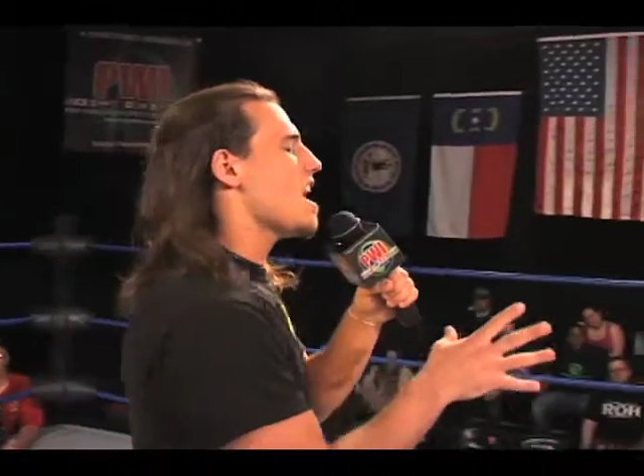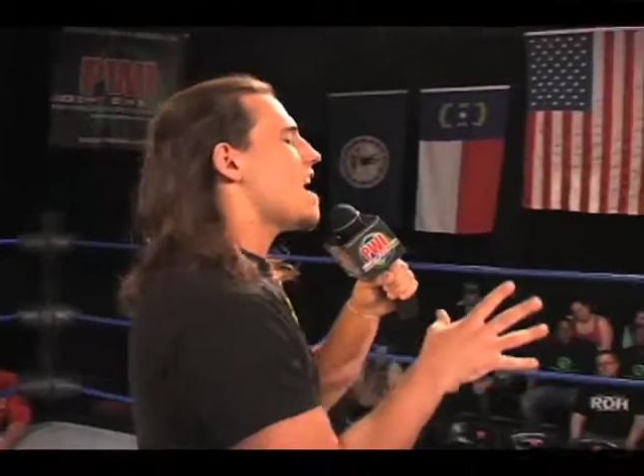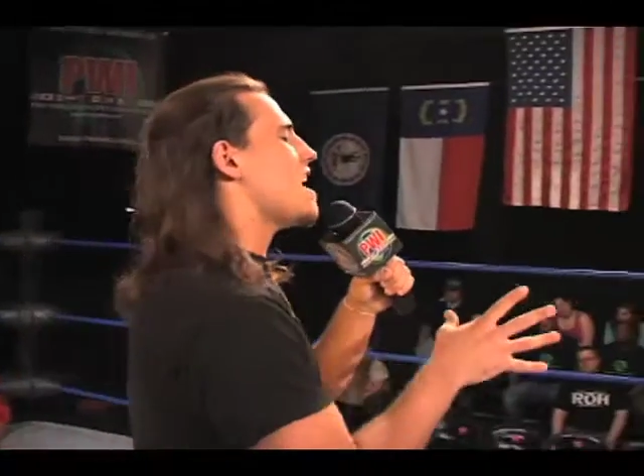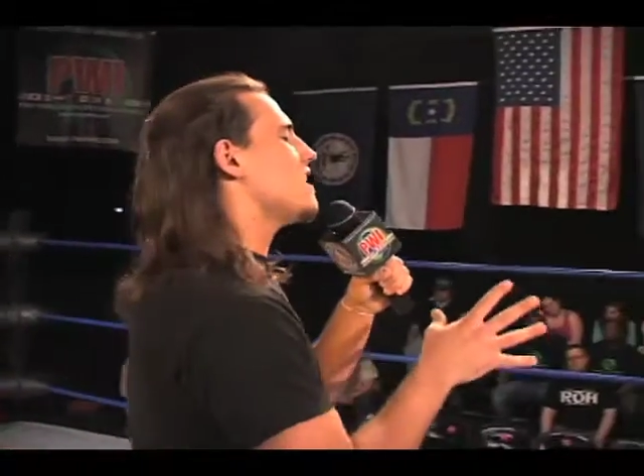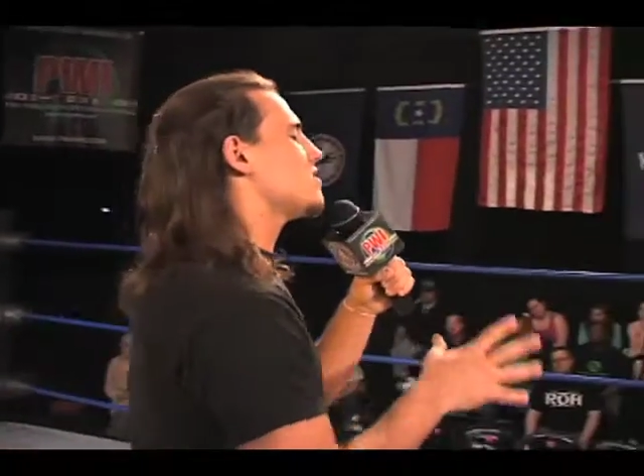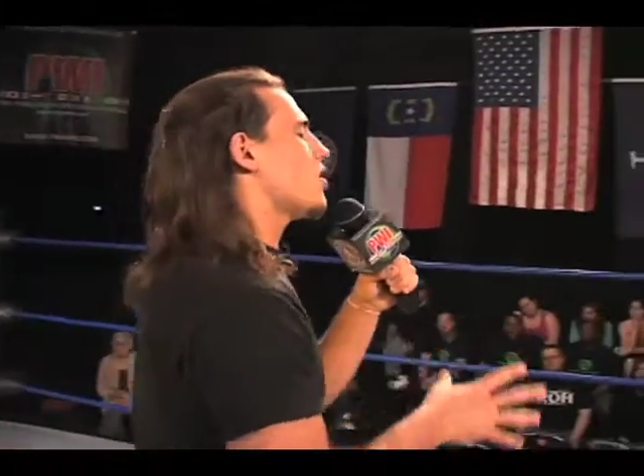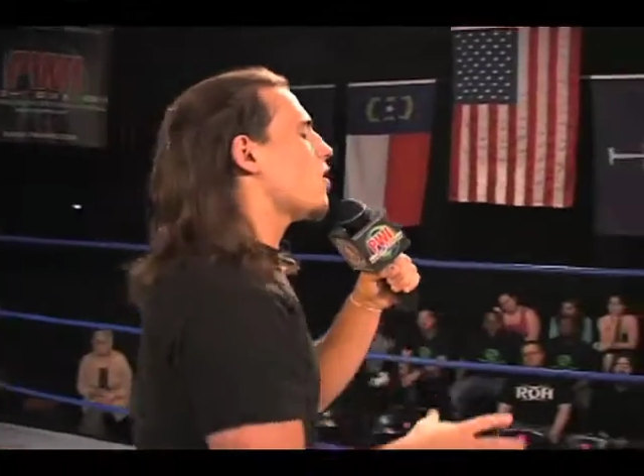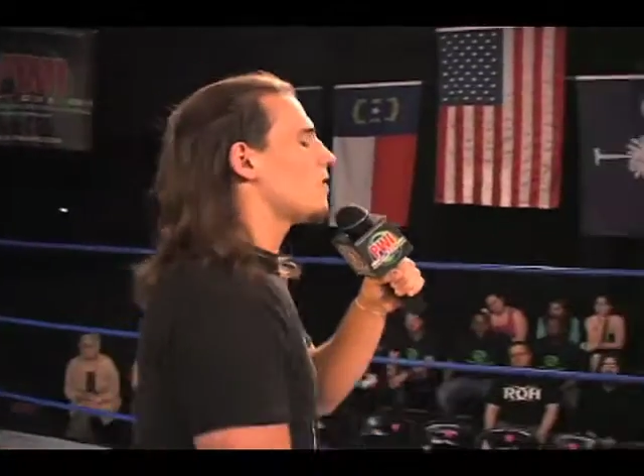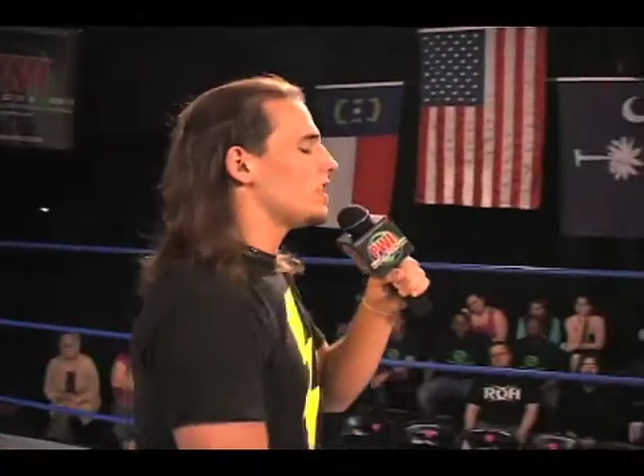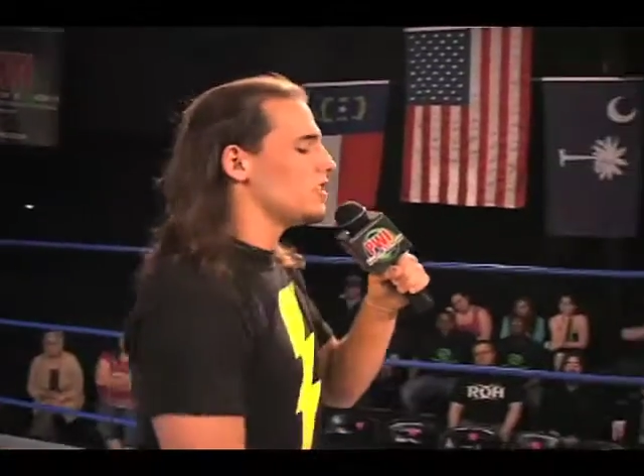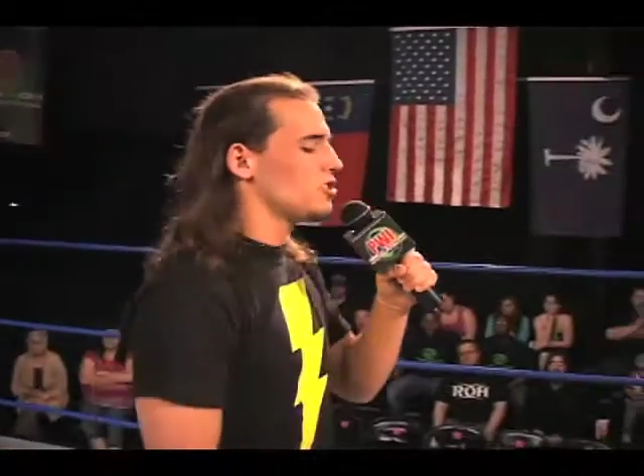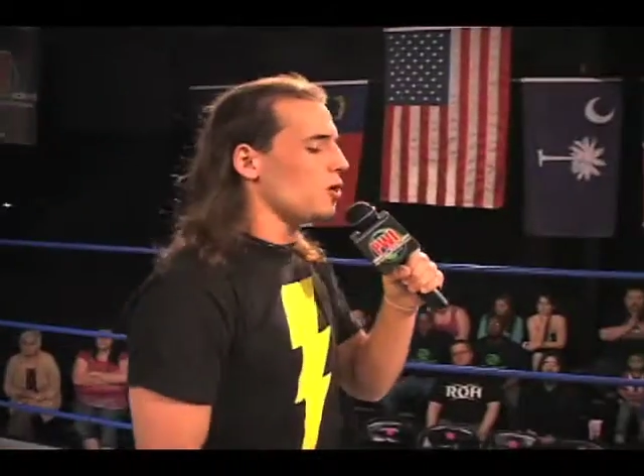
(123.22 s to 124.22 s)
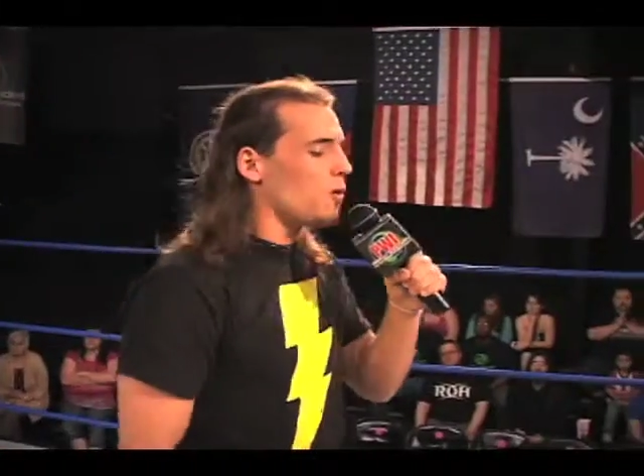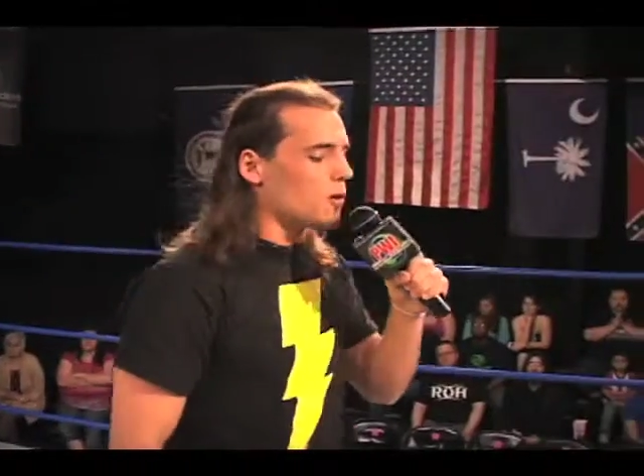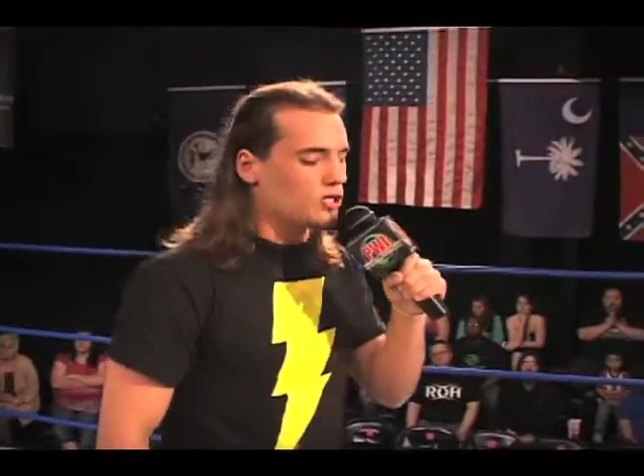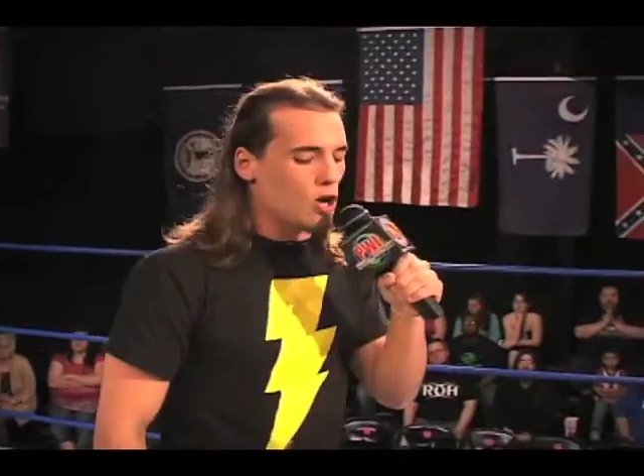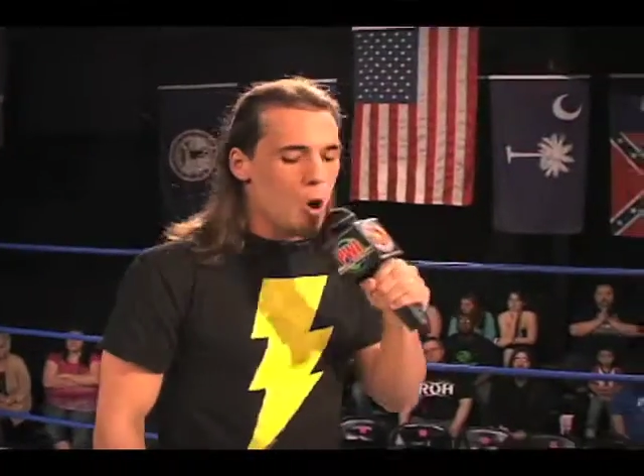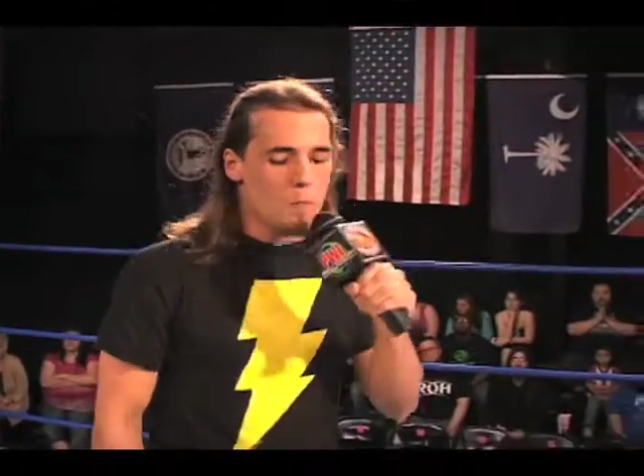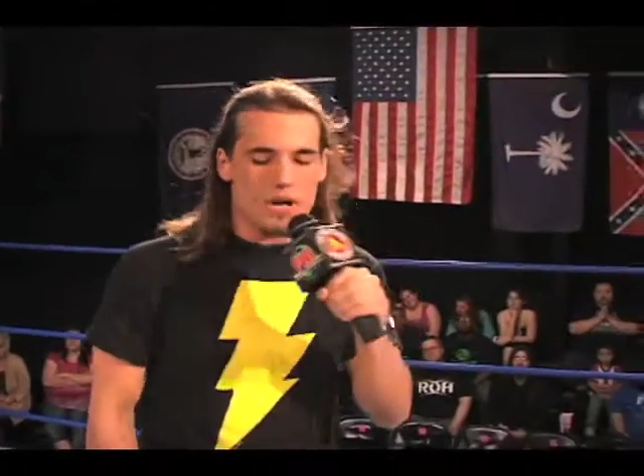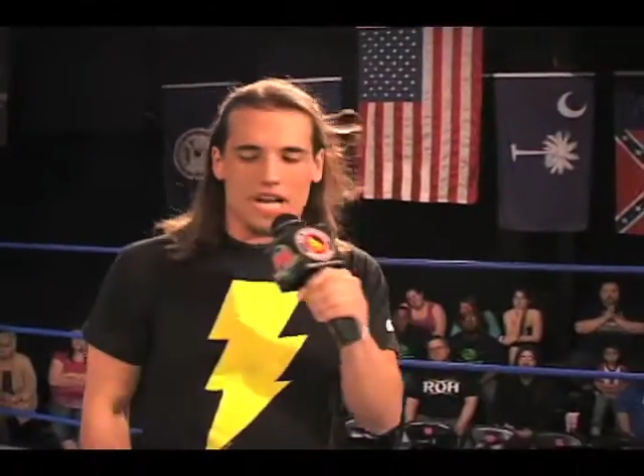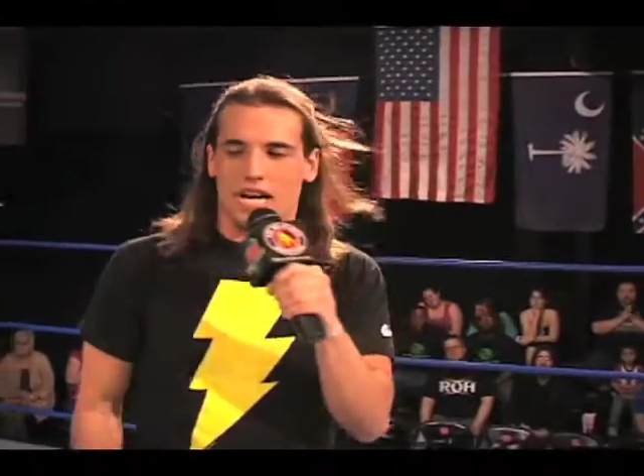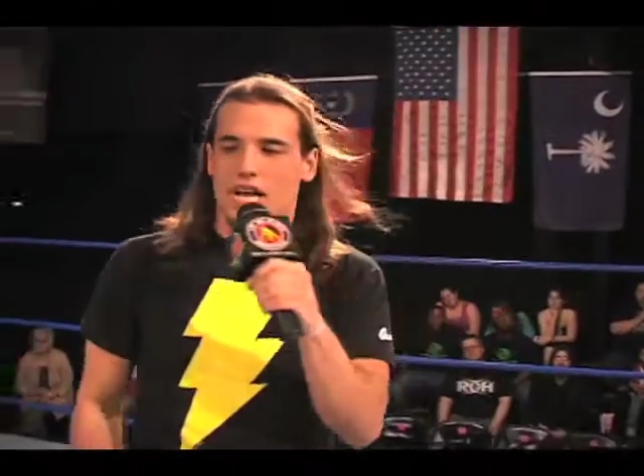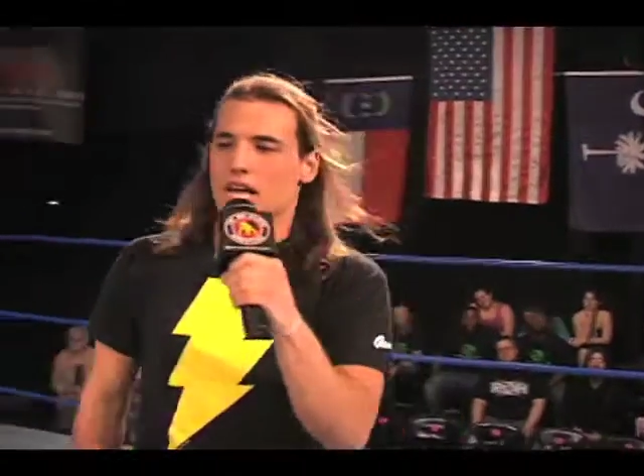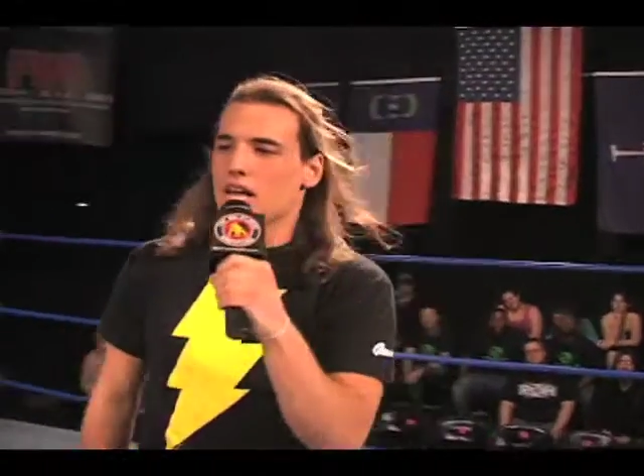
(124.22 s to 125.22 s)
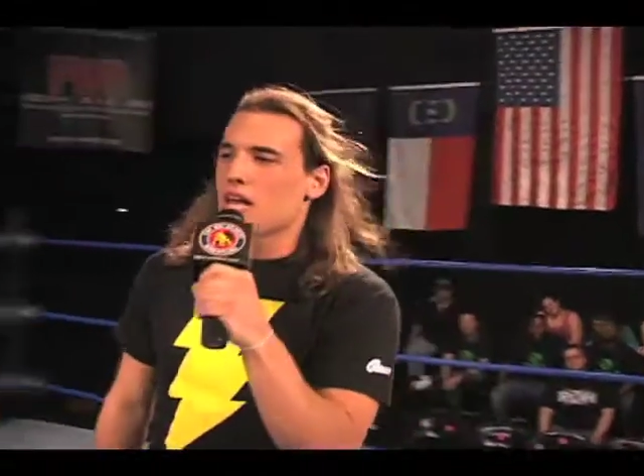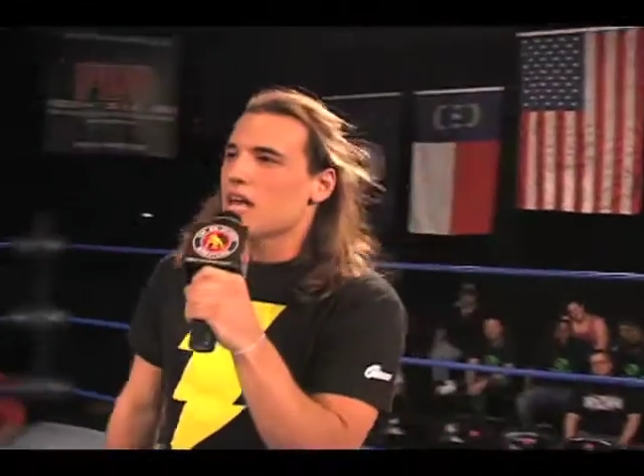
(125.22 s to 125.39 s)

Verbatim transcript: As all these doors open,